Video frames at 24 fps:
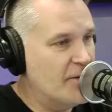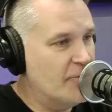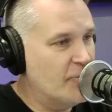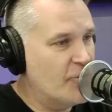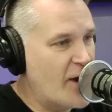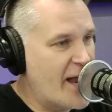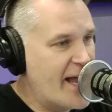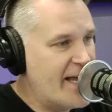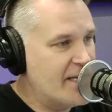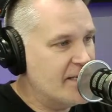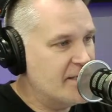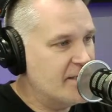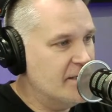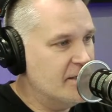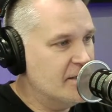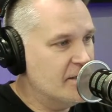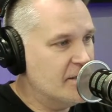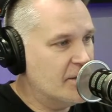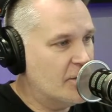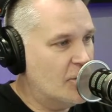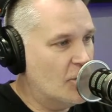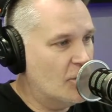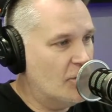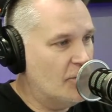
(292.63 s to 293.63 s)
Aniston's
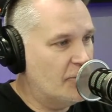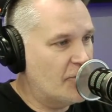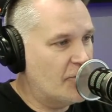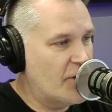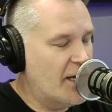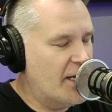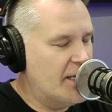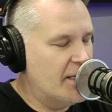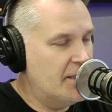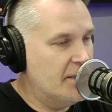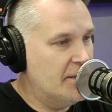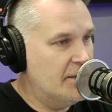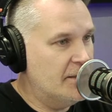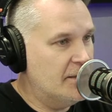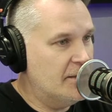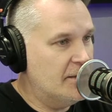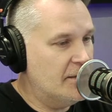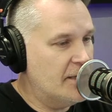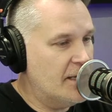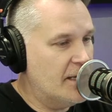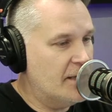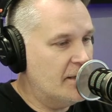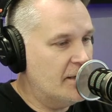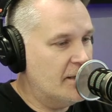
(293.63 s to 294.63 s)
the girlfriend, and,
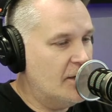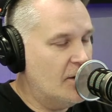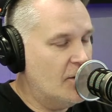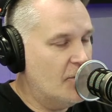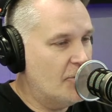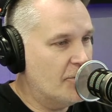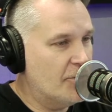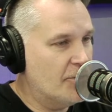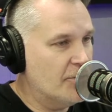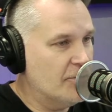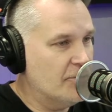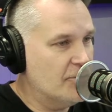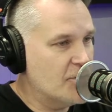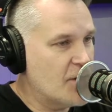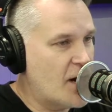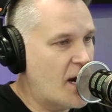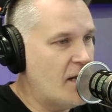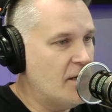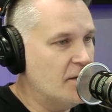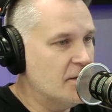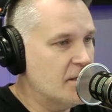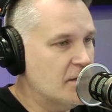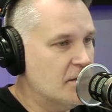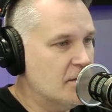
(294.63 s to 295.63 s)
yeah, they go through
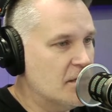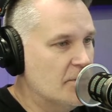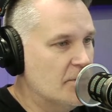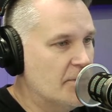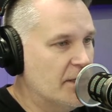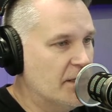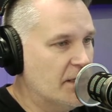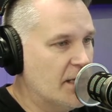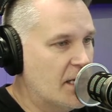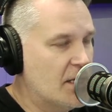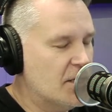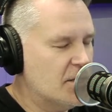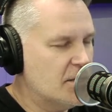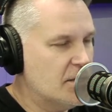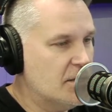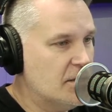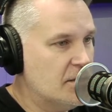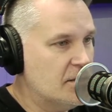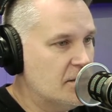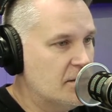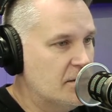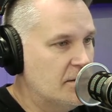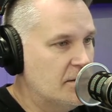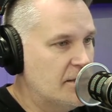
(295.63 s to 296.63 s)
trials and
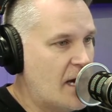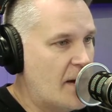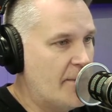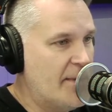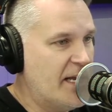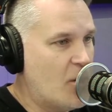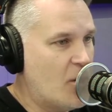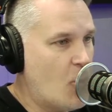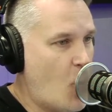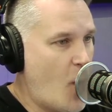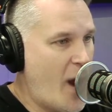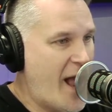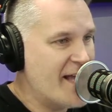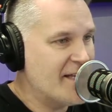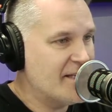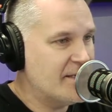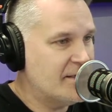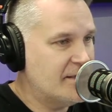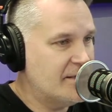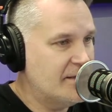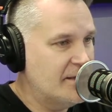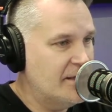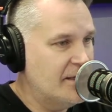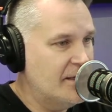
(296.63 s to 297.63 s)
tribulations. Dominic
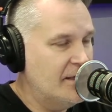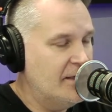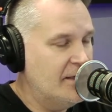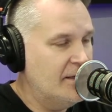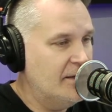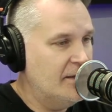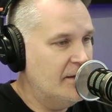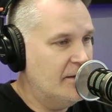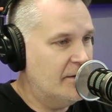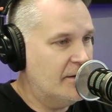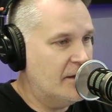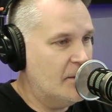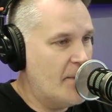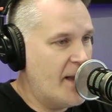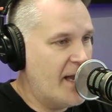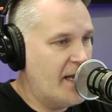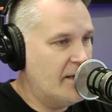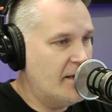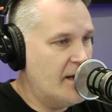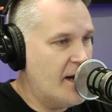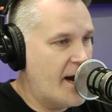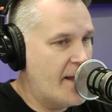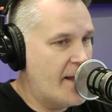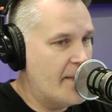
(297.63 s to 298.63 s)
West is the
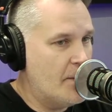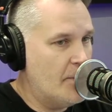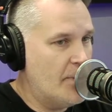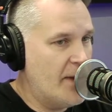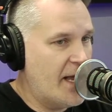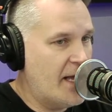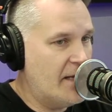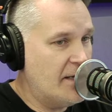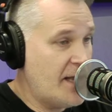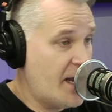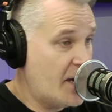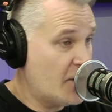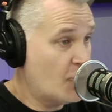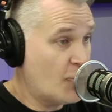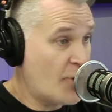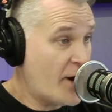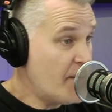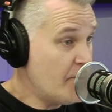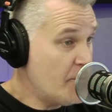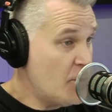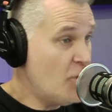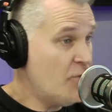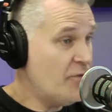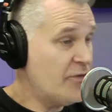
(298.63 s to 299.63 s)
main guy in the band. Yeah,
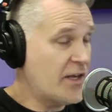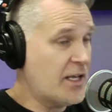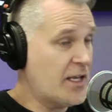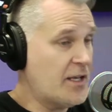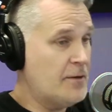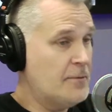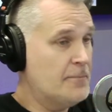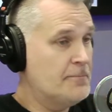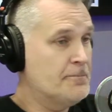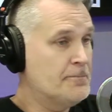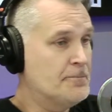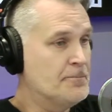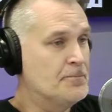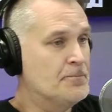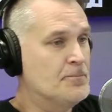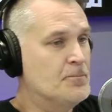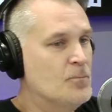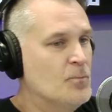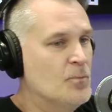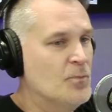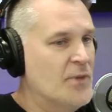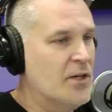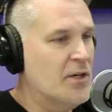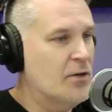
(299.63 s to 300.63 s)
great movie.
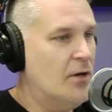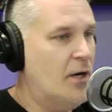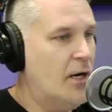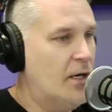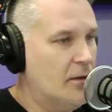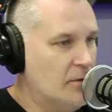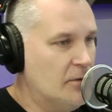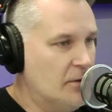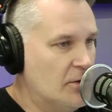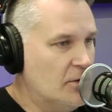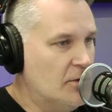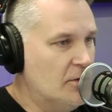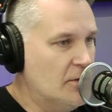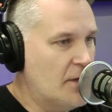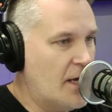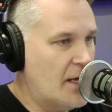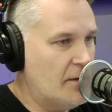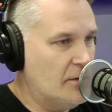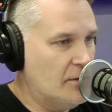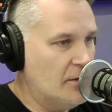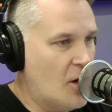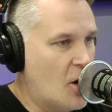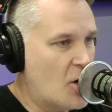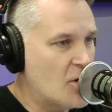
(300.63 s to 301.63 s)
Largely,
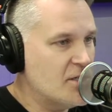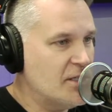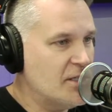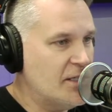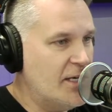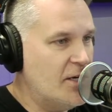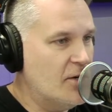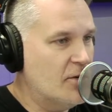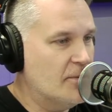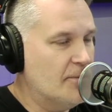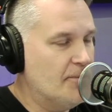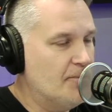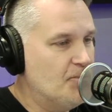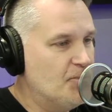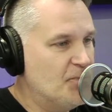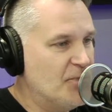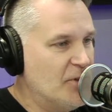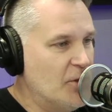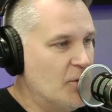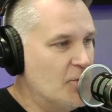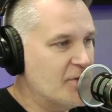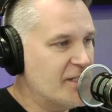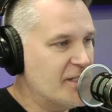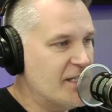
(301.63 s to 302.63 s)
fun movie.
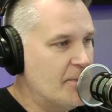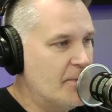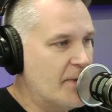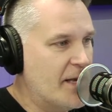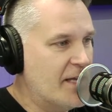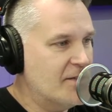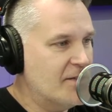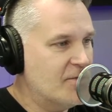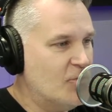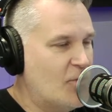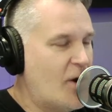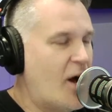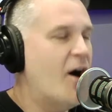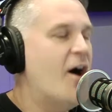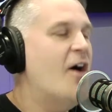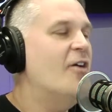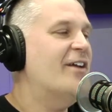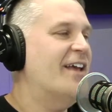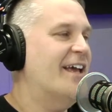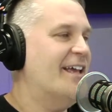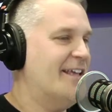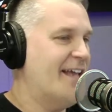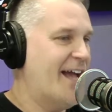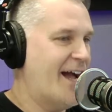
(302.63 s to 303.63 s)
Loosely based. Well,
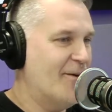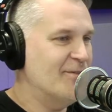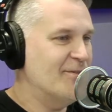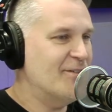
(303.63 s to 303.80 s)
okay, yeah, it was a